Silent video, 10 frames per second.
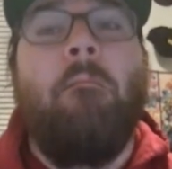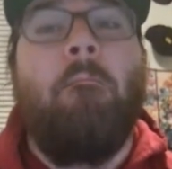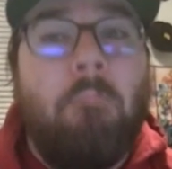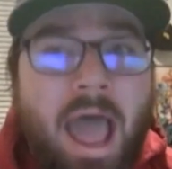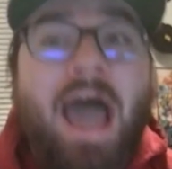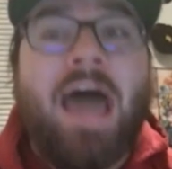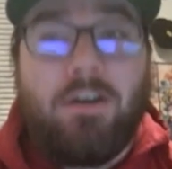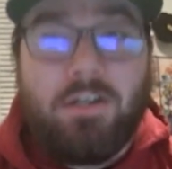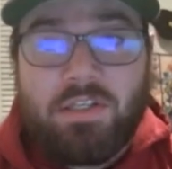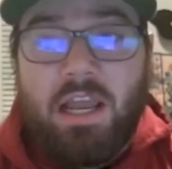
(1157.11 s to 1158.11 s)

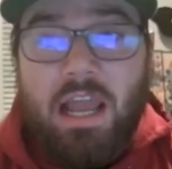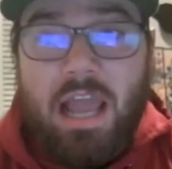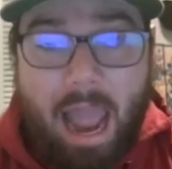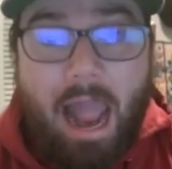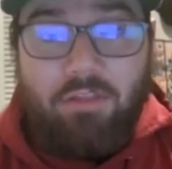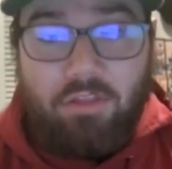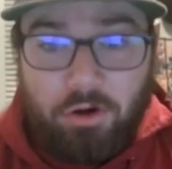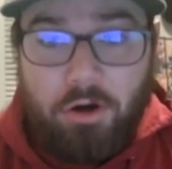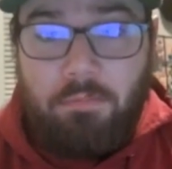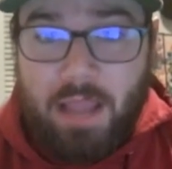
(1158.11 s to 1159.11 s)
matters at
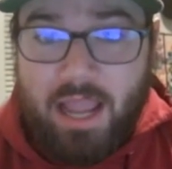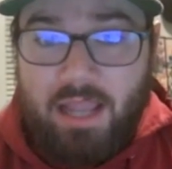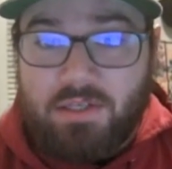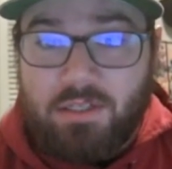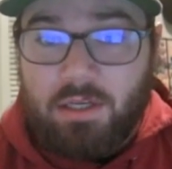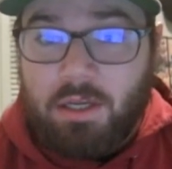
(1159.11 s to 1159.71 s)
third base.